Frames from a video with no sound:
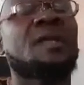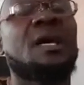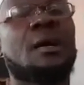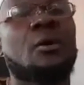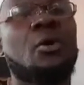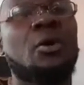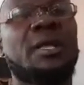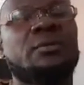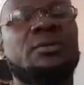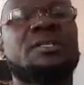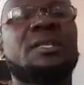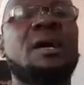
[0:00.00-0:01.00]
a caller to
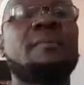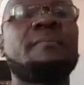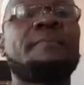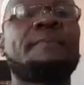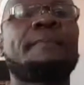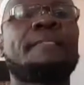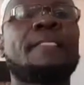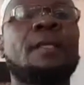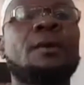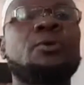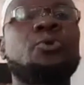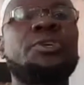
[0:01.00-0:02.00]
Islam
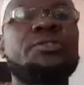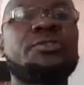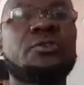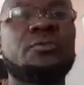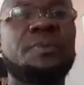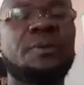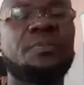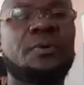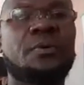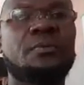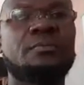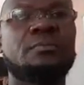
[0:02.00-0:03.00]
to his own
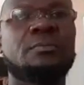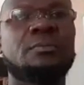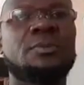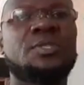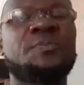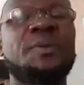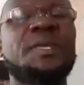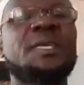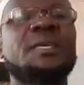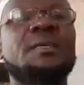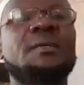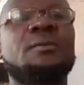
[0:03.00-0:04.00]
people,
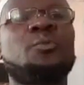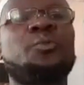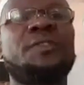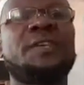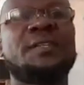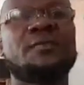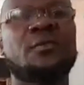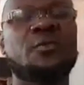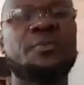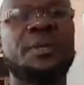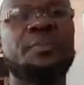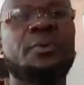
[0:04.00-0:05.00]
speaking with his own
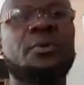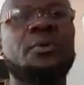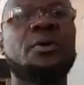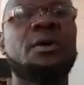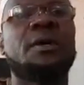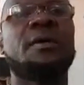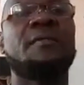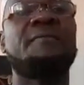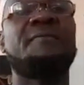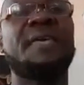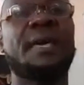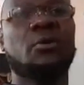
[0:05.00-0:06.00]
people
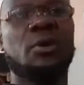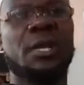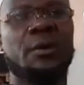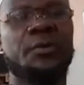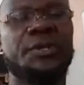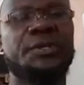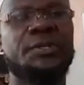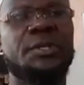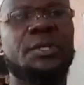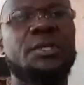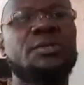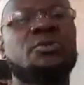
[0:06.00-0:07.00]
their own language,
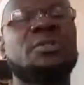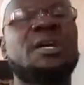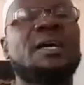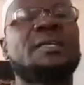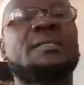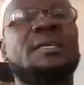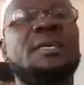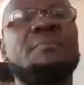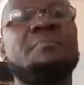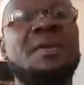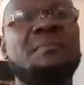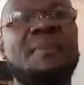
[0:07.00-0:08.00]
so that he
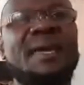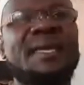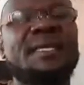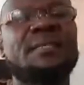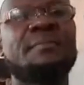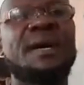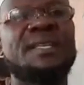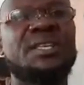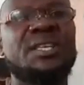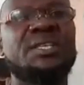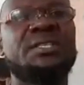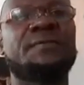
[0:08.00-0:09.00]
may make it much
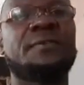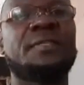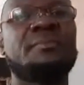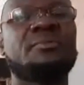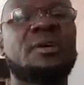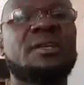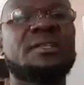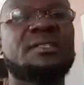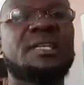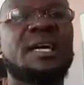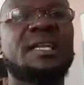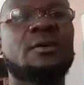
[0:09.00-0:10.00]
easier for them to
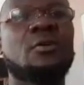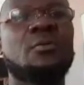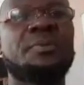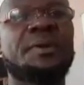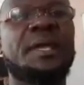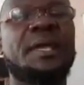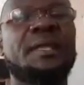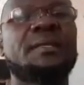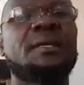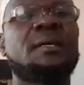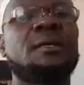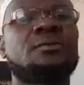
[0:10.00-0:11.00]
understand and comprehend,
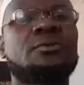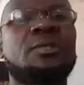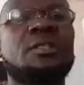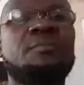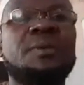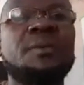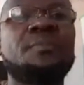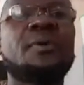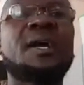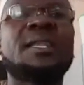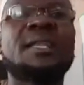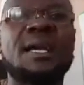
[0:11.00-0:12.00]
so that the people
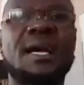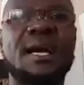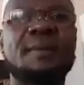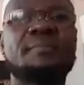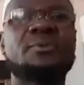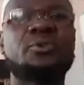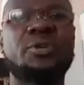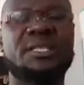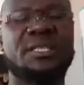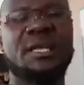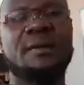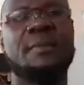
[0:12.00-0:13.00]
can come to
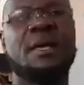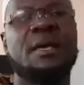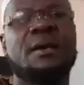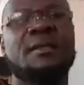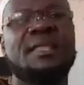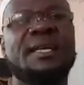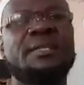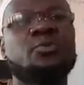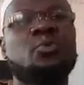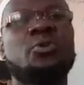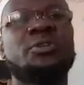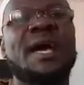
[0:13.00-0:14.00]
Islam. That is
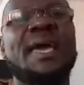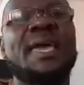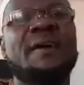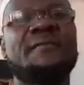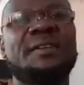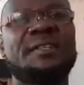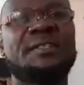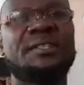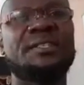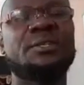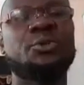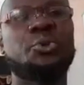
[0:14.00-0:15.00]
what I have
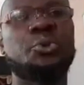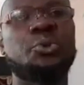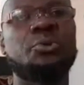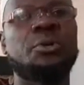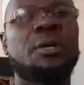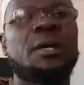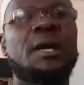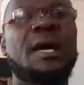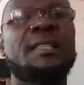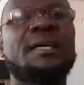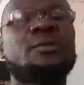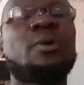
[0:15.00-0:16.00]
retreated to do,
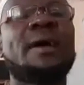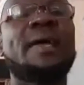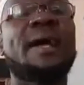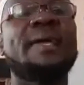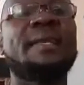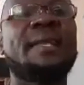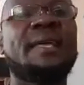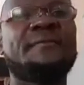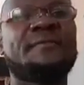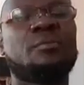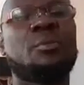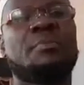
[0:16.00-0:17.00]
and that's why I
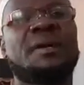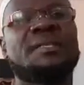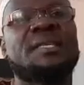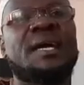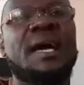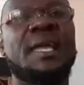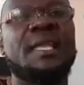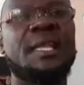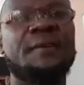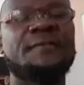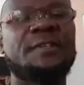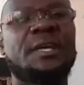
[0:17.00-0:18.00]
left Mombasa, I
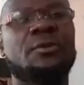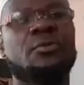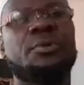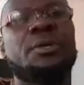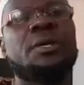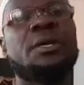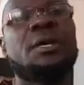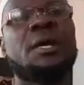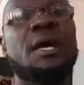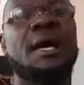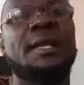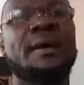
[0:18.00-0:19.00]
left Nairobi,
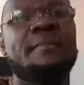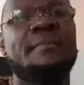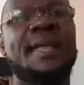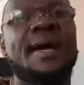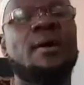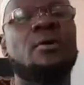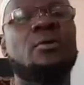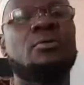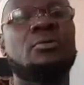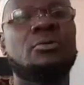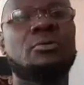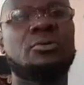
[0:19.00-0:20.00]
and I'm
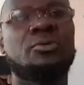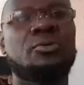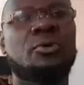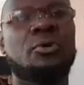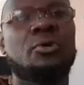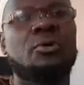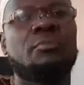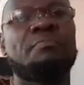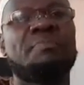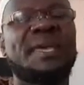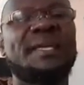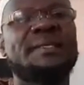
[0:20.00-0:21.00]
now you know,
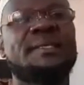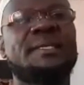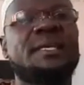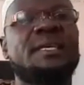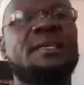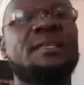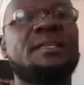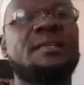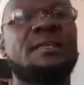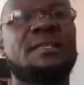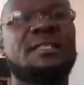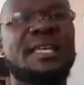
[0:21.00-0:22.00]
based
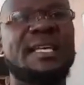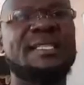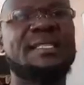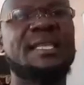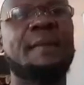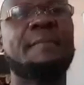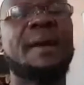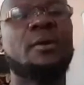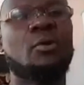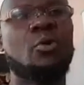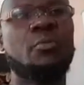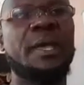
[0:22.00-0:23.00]
in Nyanza, my
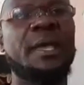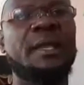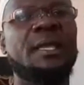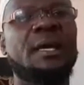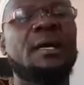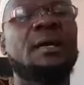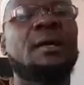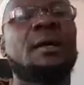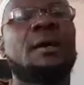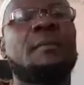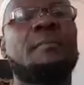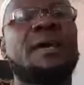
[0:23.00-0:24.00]
home area,
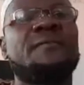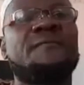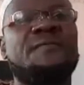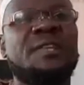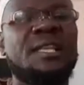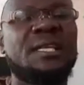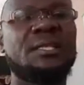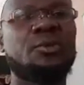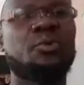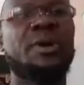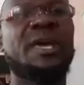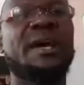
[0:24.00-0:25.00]
my village
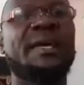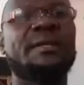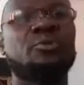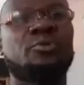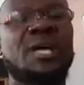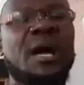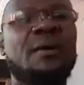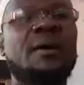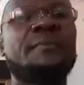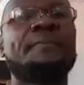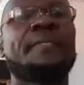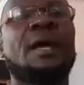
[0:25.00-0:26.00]
where I do
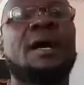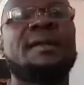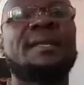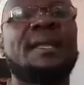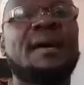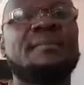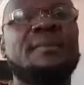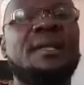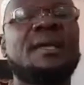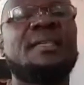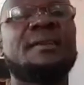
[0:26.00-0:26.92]
dawa. And Alhamdulillah, the